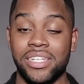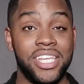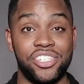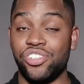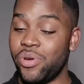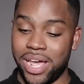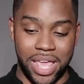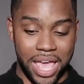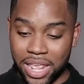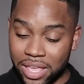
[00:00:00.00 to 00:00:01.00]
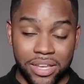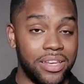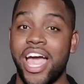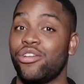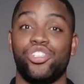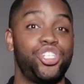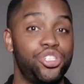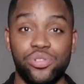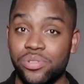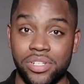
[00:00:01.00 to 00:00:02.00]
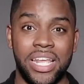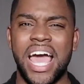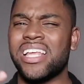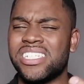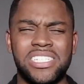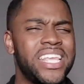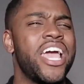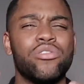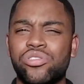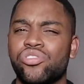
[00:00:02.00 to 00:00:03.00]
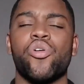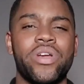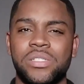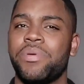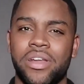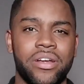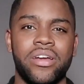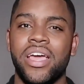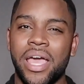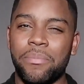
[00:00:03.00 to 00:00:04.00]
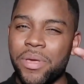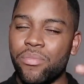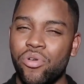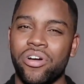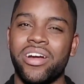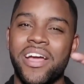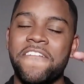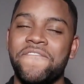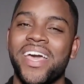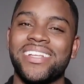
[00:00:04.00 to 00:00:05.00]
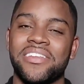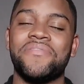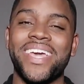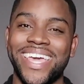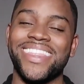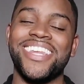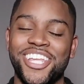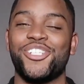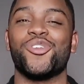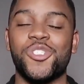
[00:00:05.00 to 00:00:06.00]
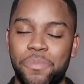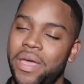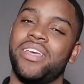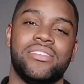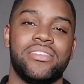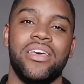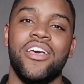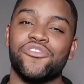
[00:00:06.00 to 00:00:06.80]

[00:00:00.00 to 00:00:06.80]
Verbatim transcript: teaching you how to edit, how to shoot, and how to just tell stories better and be more effective in the digital space.